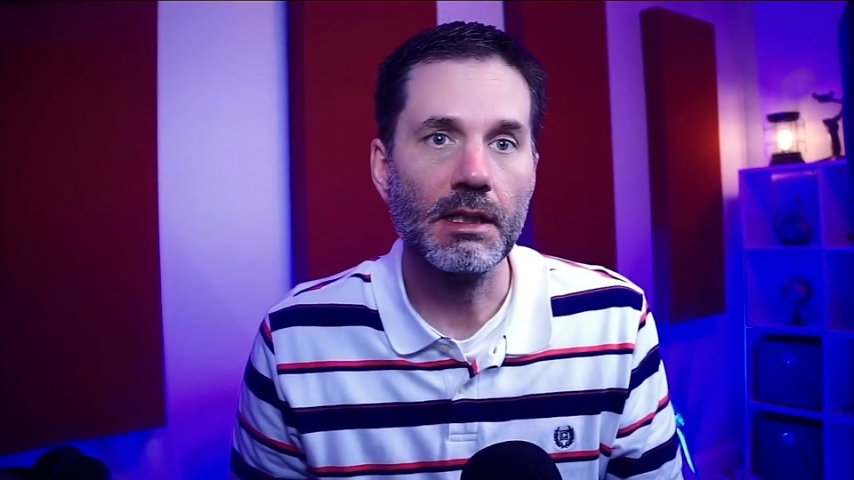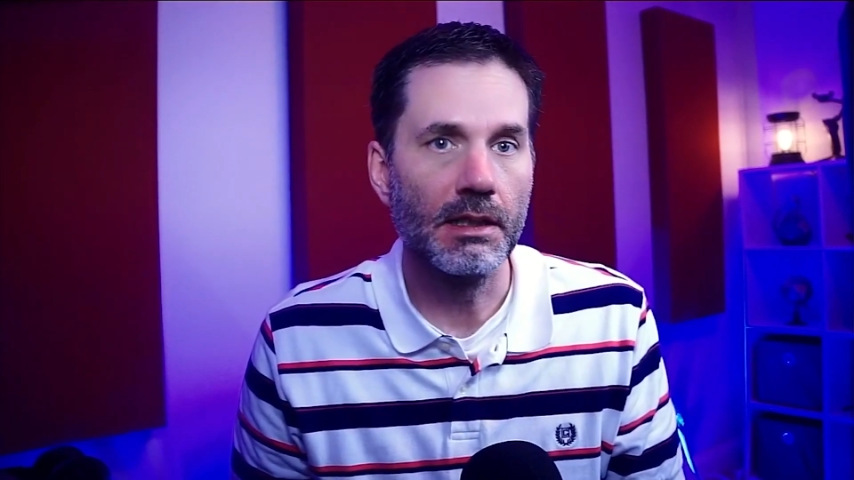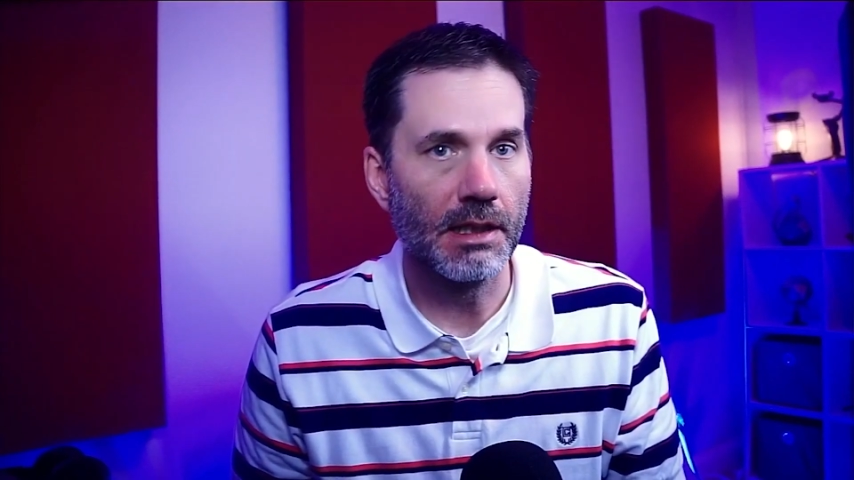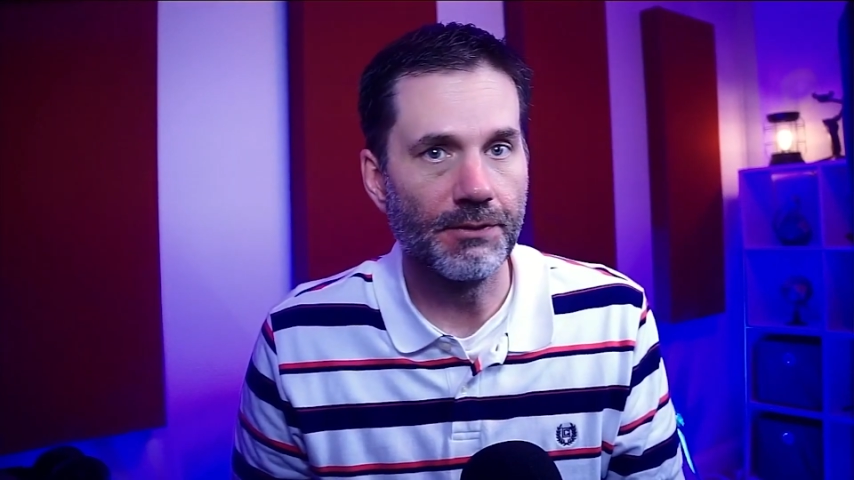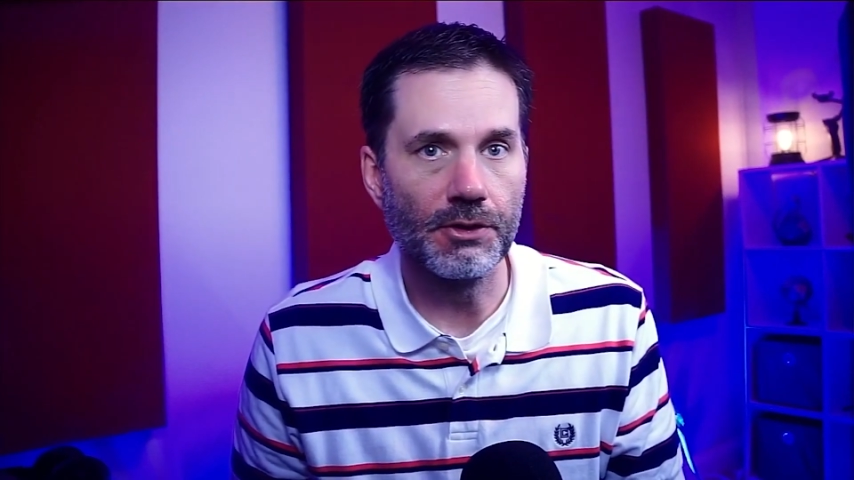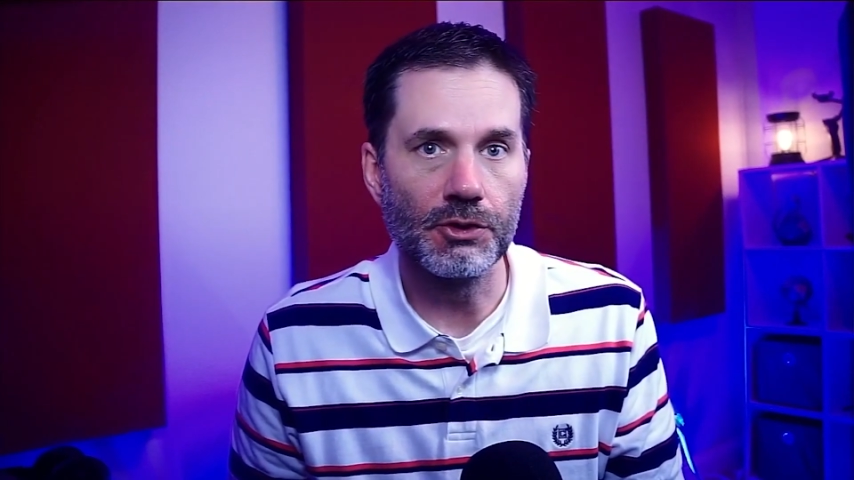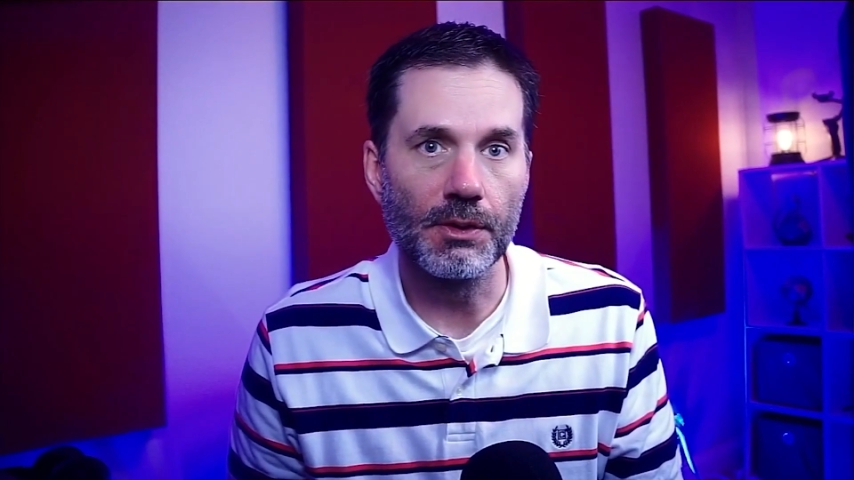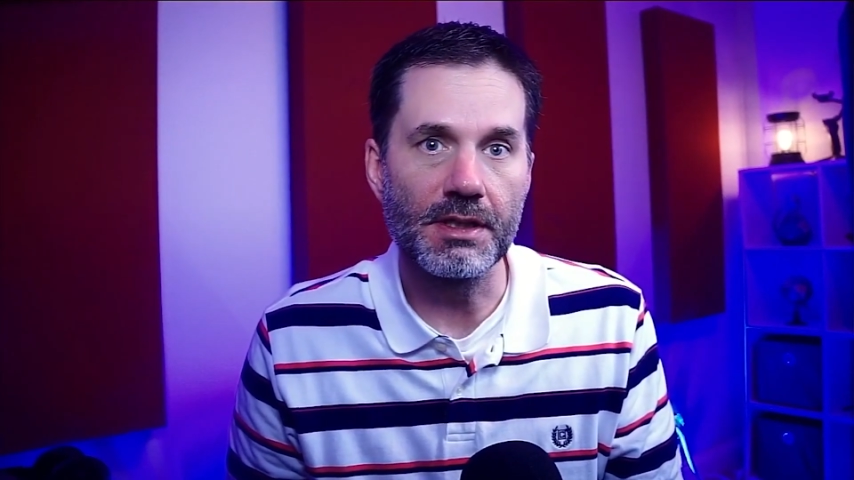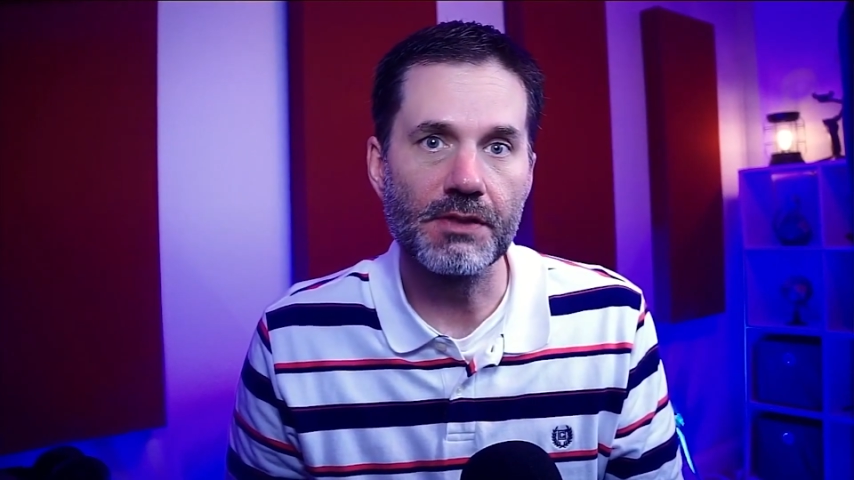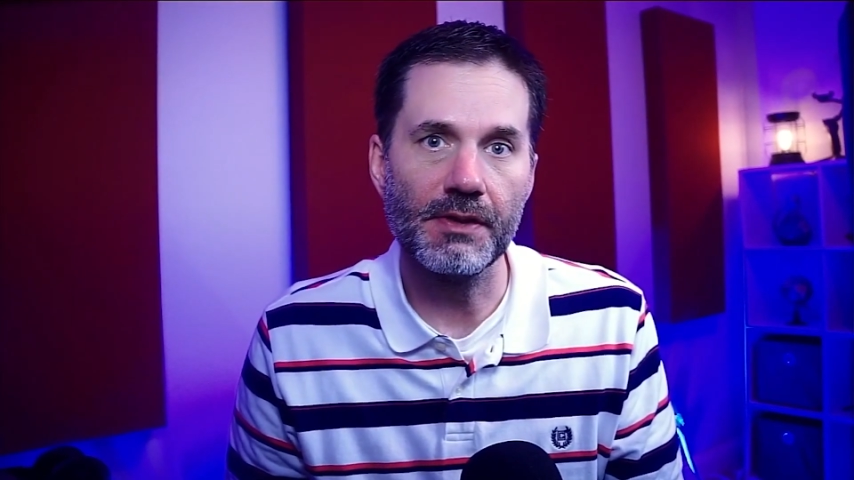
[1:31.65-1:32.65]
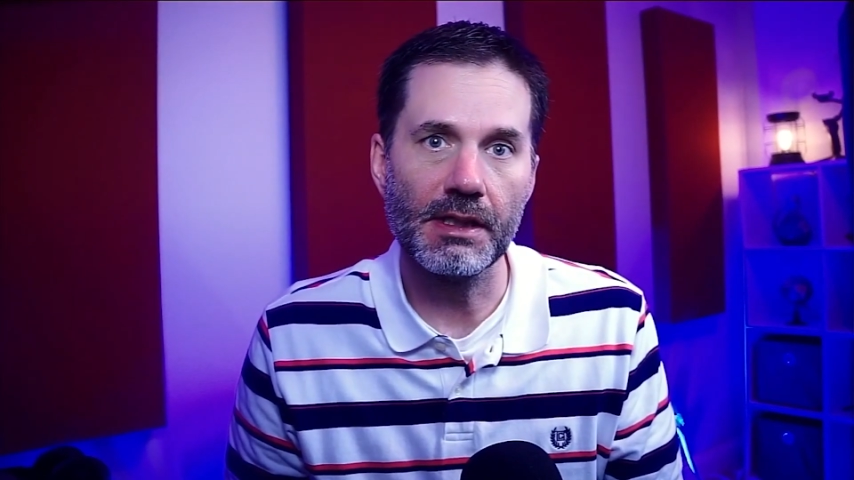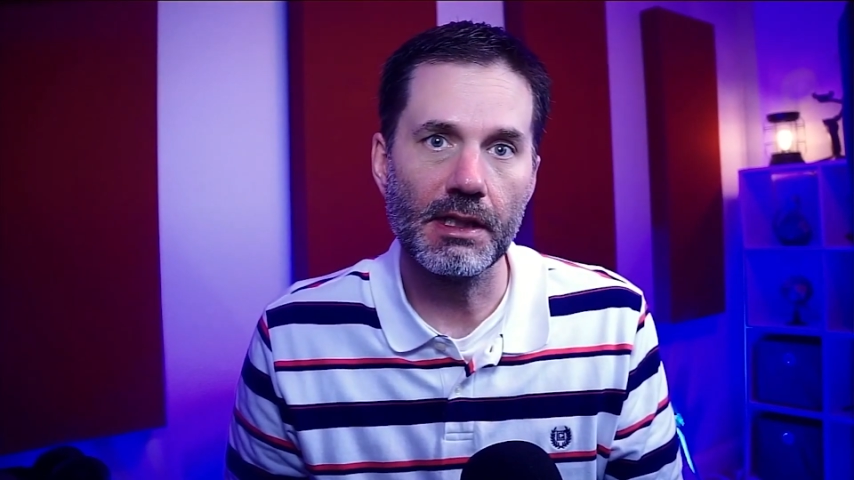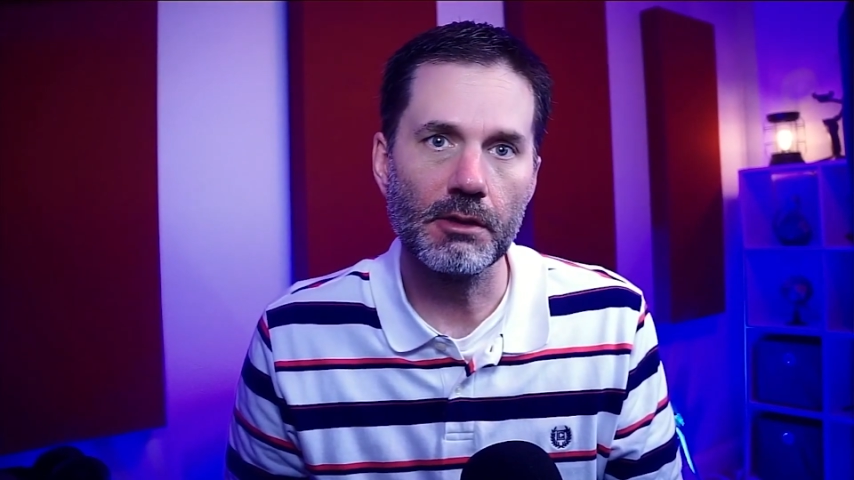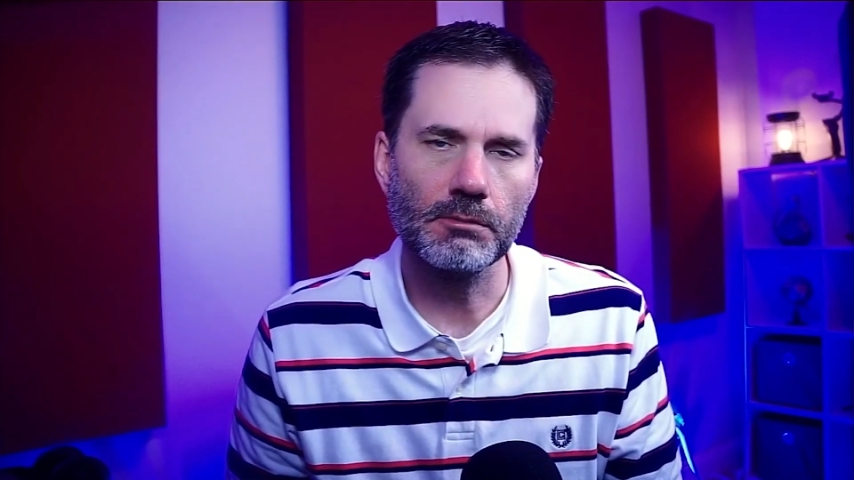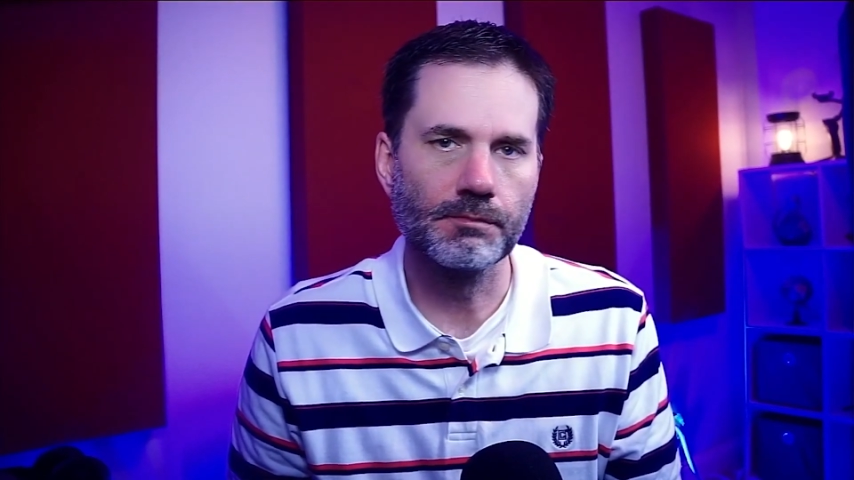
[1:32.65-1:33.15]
If you enjoyed this video